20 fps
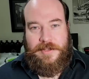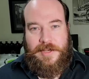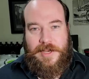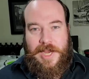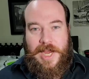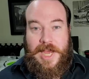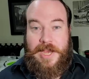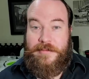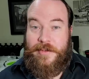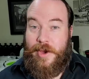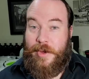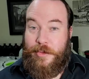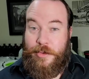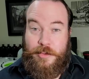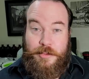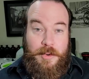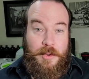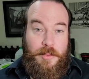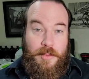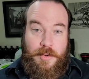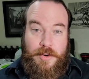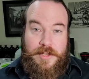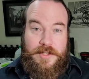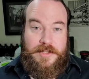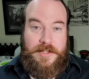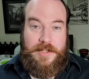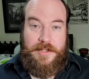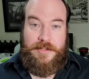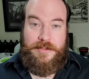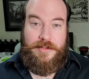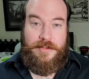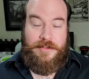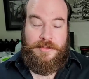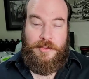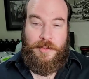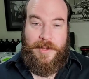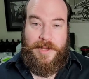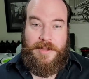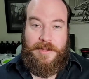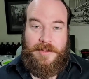I have other reward tiers as
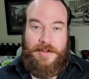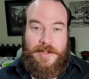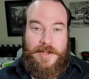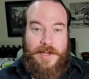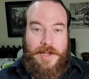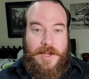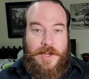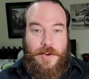well,